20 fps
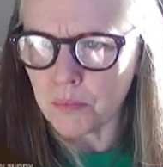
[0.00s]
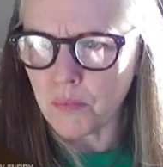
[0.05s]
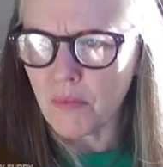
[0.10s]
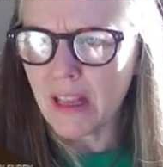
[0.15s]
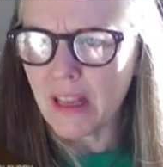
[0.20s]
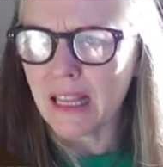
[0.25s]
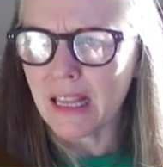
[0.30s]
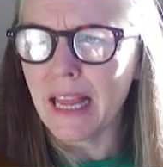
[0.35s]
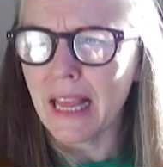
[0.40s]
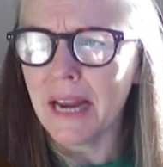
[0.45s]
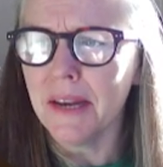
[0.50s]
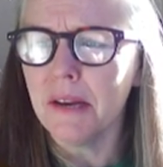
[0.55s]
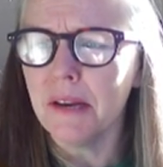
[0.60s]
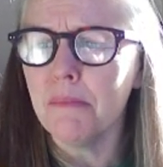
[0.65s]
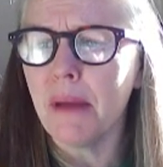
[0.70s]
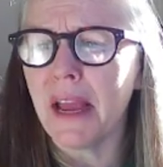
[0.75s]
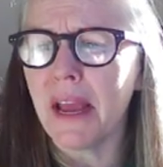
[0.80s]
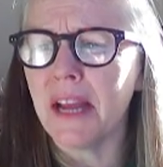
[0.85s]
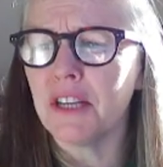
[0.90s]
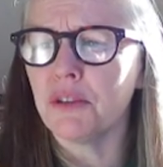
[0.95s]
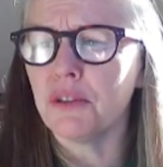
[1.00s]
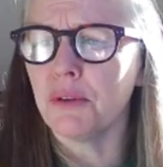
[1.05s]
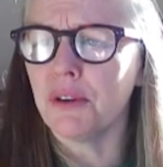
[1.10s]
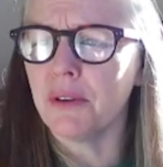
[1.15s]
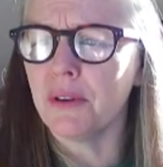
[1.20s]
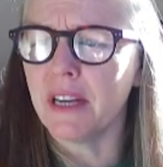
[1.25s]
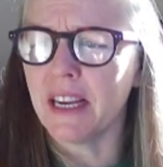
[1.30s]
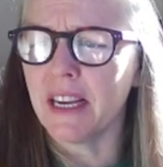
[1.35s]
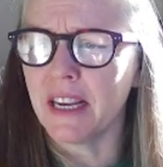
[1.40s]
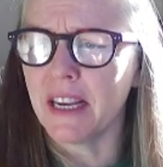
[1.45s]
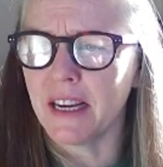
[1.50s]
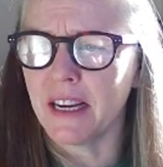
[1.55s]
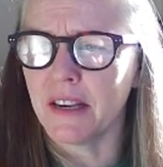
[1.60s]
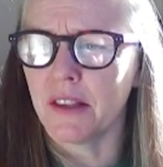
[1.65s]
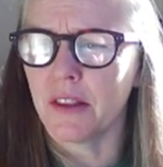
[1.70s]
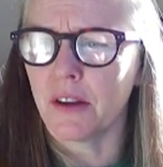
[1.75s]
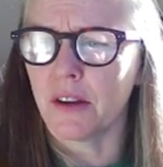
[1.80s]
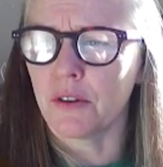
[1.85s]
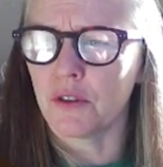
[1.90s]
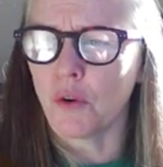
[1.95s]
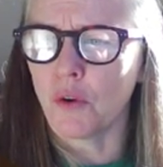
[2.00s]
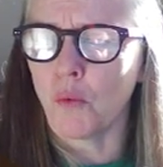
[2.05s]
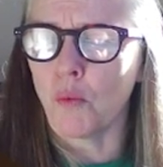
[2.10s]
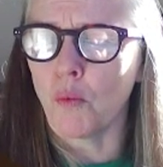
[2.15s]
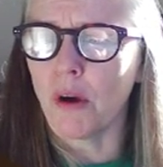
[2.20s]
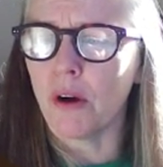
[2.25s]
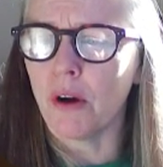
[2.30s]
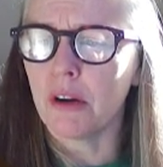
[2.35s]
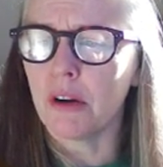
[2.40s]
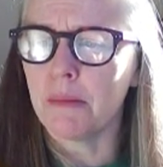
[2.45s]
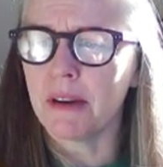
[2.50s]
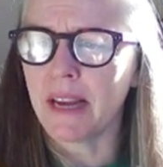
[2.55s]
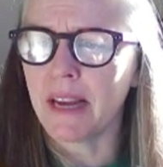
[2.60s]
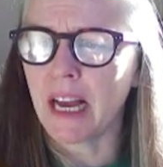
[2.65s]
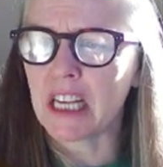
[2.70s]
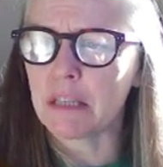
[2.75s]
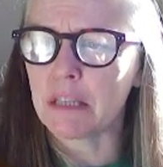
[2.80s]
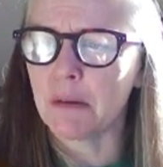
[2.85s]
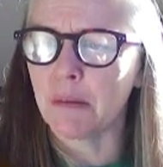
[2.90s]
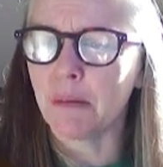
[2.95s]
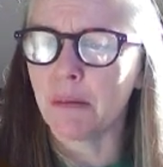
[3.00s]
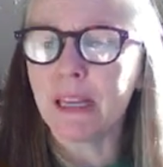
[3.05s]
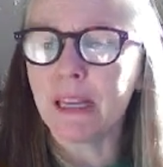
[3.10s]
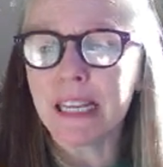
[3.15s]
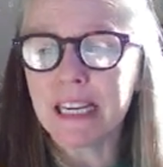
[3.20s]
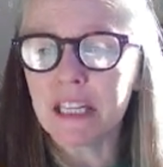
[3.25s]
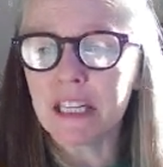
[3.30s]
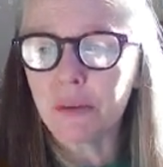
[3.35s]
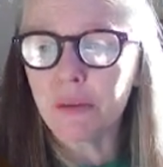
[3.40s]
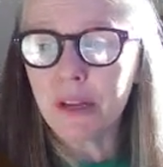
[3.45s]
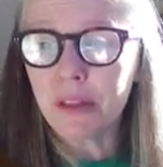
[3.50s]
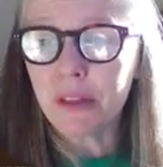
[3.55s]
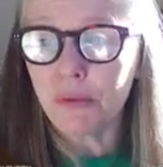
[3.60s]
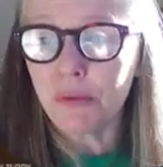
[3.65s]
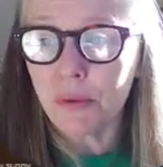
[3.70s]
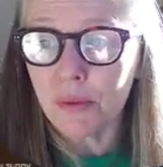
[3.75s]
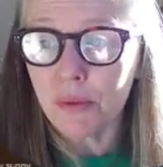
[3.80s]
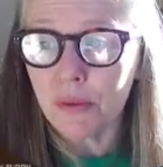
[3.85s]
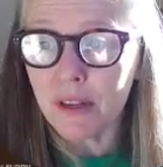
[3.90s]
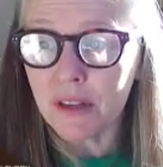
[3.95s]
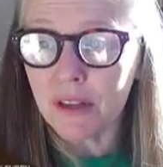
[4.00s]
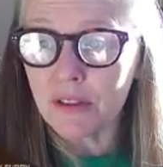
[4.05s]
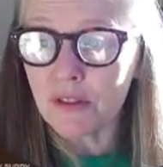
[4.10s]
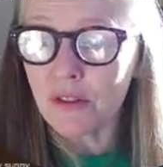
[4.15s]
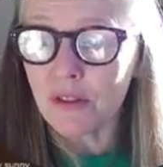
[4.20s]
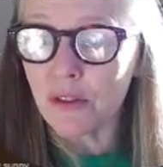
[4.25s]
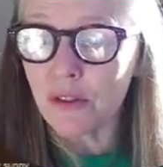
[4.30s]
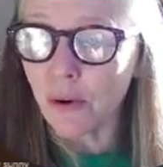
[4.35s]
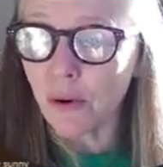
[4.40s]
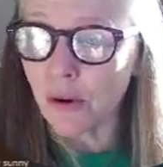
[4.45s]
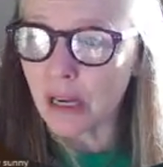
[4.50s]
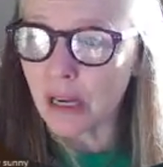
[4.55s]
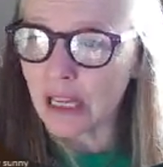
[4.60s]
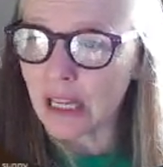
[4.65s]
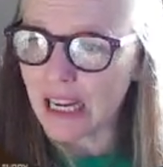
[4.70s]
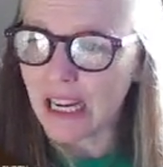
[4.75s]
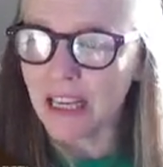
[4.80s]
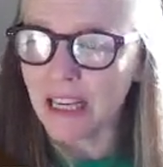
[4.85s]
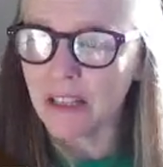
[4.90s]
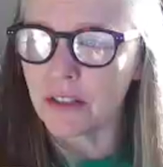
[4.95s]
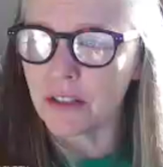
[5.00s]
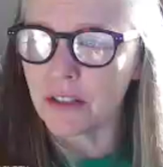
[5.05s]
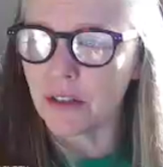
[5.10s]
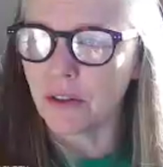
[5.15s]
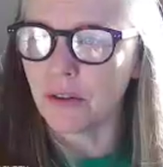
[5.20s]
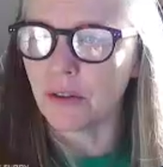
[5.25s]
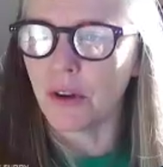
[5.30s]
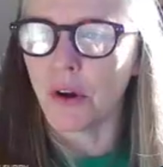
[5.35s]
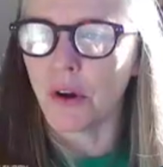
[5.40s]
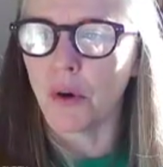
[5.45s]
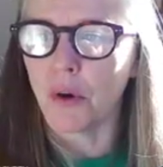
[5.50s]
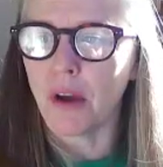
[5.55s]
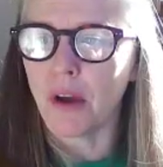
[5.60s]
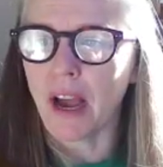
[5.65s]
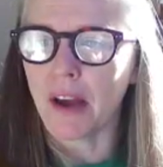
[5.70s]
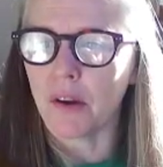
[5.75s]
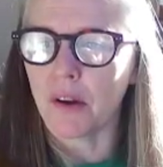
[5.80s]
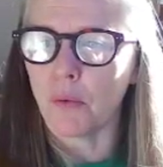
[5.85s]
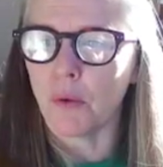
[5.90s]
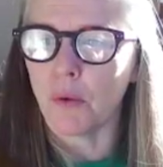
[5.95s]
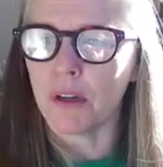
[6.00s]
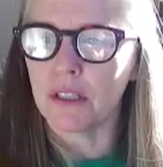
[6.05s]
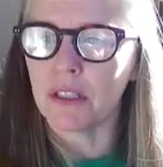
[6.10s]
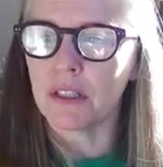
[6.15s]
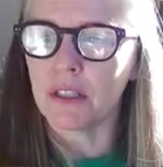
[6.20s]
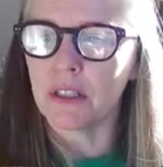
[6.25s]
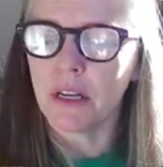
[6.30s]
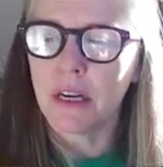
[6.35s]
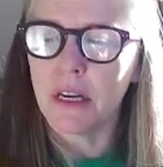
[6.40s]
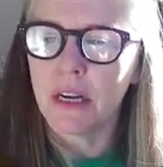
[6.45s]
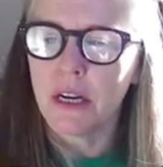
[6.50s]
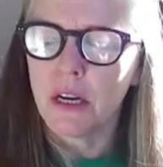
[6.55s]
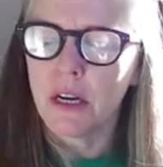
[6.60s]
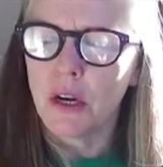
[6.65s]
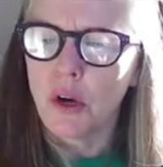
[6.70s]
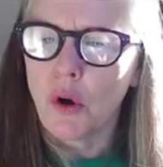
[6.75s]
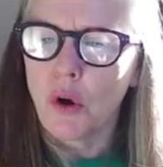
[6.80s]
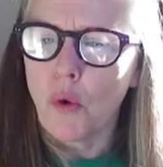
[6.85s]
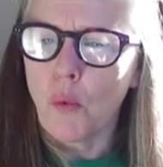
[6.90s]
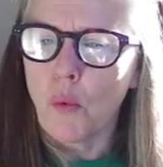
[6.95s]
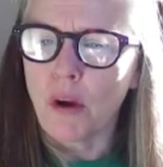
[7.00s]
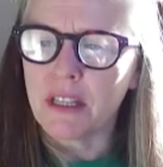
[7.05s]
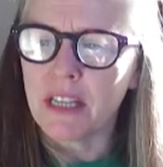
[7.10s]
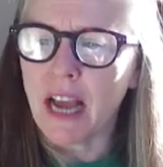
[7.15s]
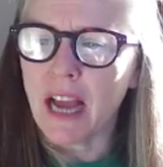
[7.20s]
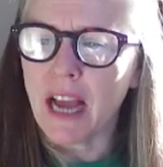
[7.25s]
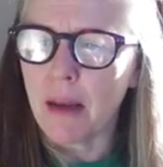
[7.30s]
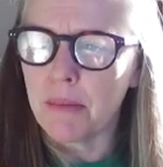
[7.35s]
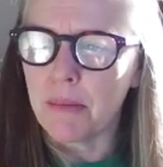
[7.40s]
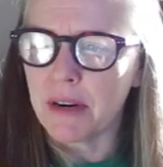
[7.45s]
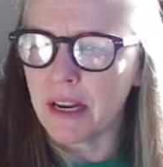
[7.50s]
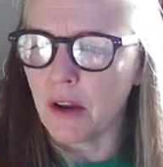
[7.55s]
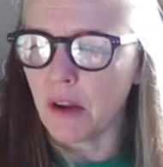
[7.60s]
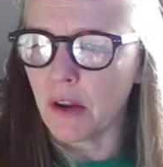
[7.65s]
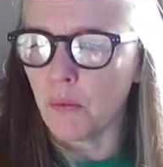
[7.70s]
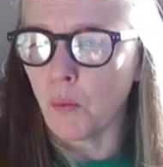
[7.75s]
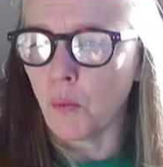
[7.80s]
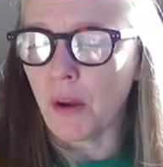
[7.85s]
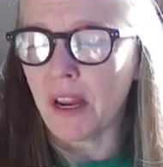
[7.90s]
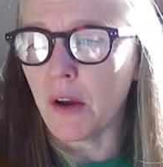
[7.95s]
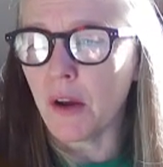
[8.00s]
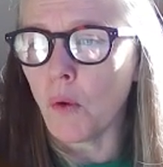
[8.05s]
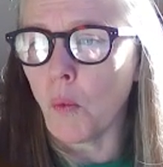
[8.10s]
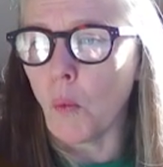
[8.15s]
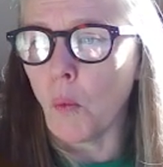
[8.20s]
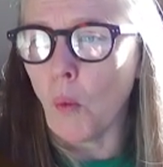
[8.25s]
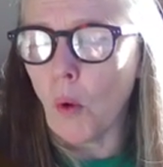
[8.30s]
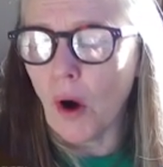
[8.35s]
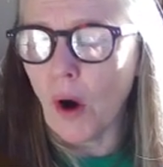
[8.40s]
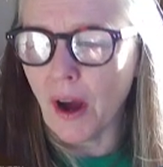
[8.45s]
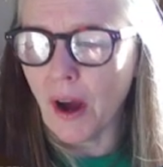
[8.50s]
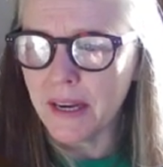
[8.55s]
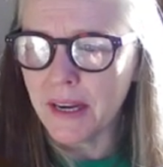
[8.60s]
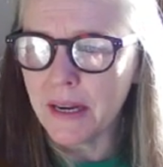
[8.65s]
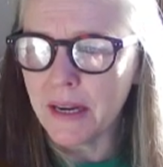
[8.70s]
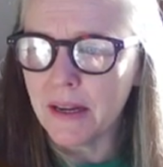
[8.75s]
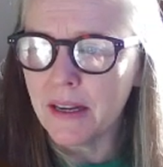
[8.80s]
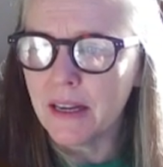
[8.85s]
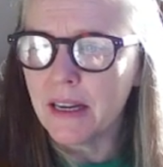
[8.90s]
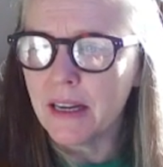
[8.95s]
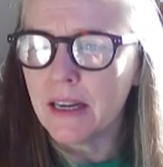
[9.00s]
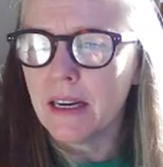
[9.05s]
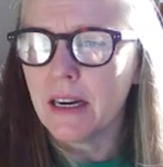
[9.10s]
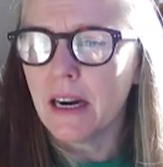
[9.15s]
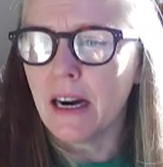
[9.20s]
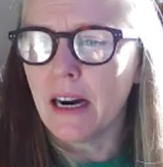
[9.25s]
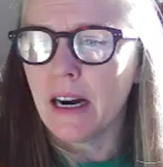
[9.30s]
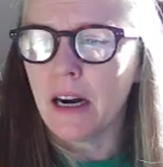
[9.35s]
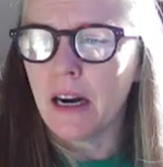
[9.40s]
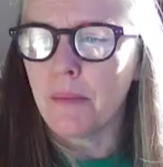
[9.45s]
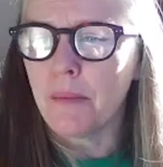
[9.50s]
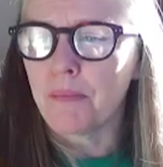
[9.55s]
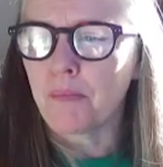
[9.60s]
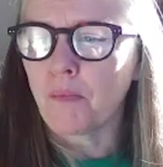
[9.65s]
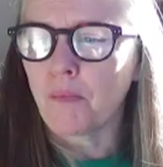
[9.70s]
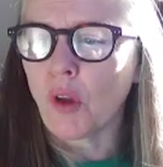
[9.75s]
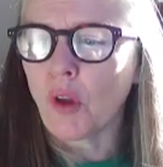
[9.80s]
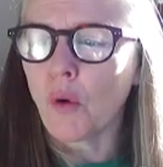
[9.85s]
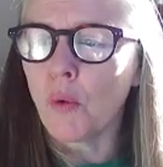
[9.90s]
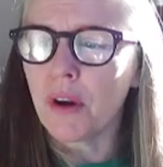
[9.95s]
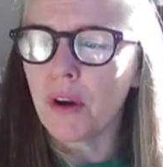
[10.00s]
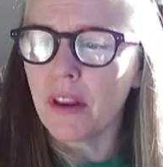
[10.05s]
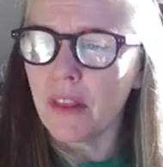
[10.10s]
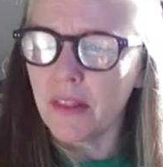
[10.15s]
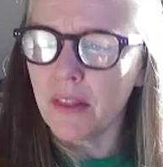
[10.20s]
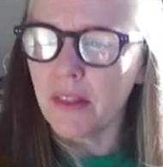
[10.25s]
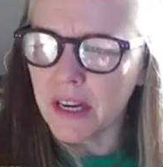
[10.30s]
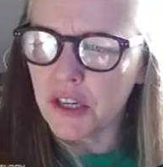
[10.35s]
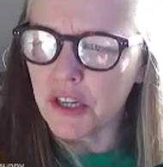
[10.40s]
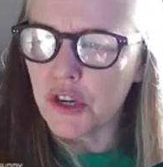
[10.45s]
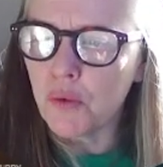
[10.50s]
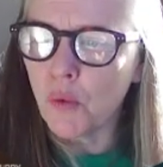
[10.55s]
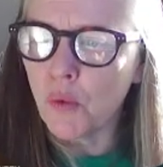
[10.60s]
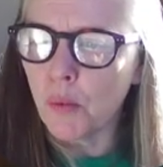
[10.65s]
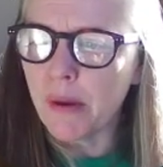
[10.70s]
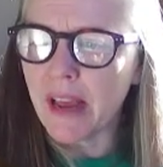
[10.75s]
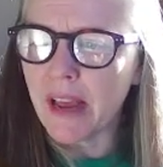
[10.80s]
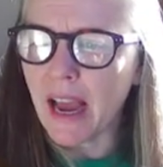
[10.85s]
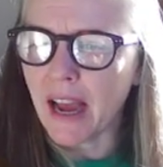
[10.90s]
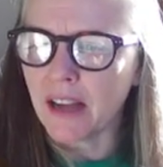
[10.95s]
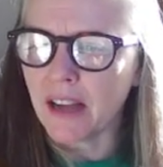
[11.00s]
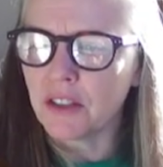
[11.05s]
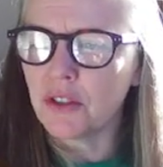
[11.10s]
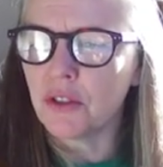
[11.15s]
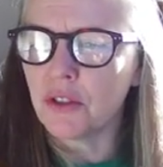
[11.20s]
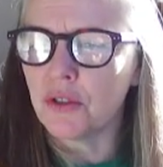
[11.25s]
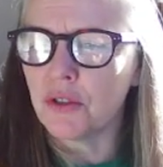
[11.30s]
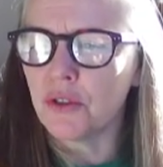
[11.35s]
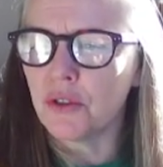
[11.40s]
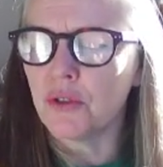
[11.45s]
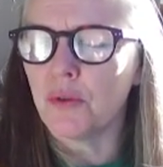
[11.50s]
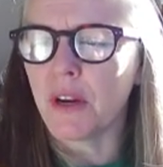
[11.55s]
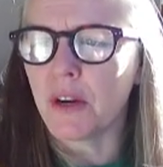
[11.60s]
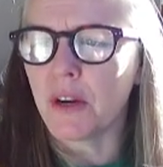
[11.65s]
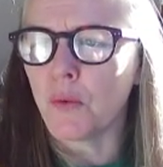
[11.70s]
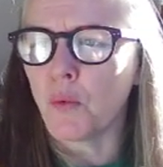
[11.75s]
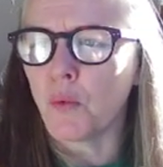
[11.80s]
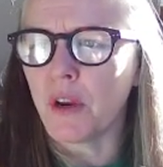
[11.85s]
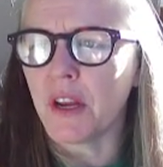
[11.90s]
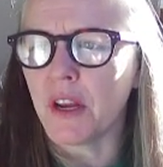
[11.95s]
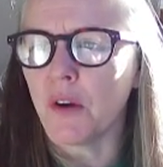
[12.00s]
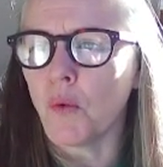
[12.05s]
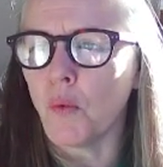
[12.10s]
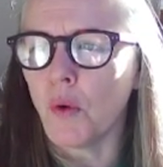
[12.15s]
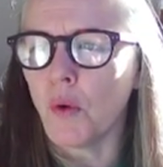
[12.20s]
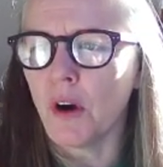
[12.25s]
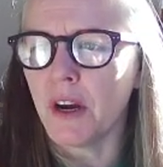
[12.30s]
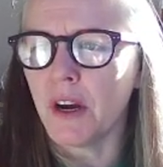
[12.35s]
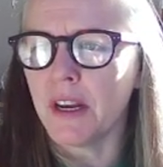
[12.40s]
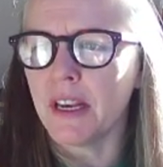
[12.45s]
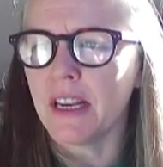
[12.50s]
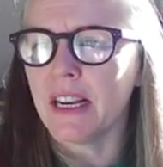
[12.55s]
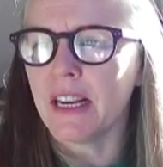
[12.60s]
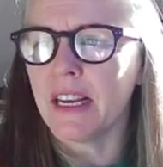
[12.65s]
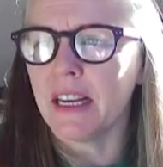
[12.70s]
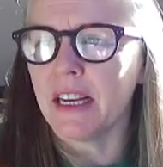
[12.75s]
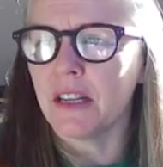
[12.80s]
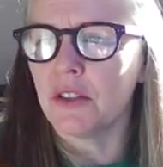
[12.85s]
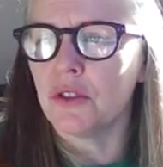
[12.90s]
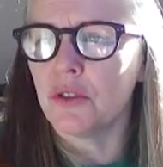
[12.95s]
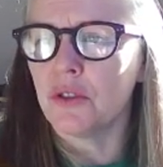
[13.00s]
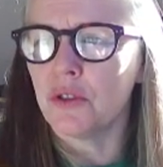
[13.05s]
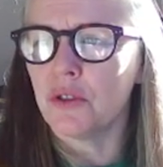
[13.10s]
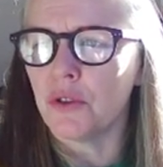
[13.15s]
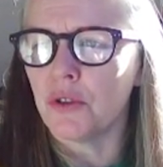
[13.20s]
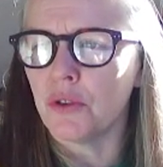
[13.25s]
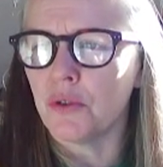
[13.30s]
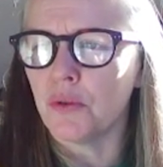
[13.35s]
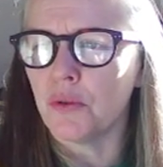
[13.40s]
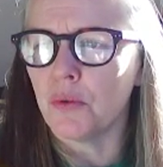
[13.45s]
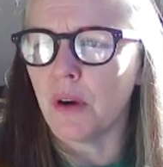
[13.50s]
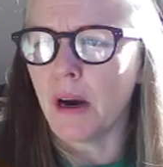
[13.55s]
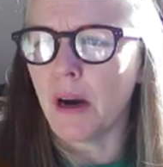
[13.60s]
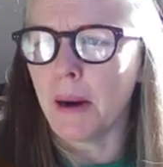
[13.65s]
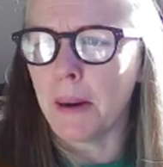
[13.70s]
landing page. When you get in, there's a welcome announcement. Please read through this thoroughly so you'll know kind of what's happening in week one. One of the things you will be asked to do in week one is to